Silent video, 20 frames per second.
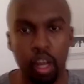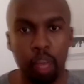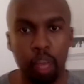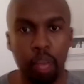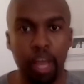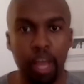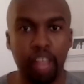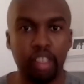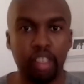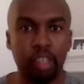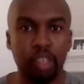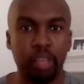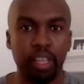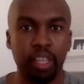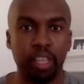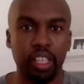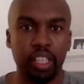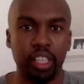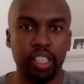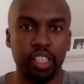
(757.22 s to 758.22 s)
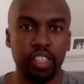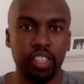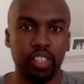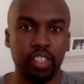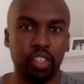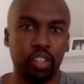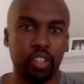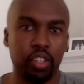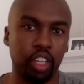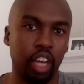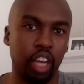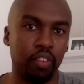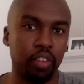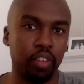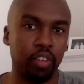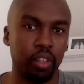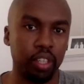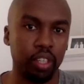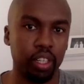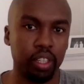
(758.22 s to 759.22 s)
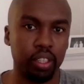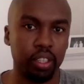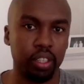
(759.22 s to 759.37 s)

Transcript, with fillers: Paso made the decision, or the governor did.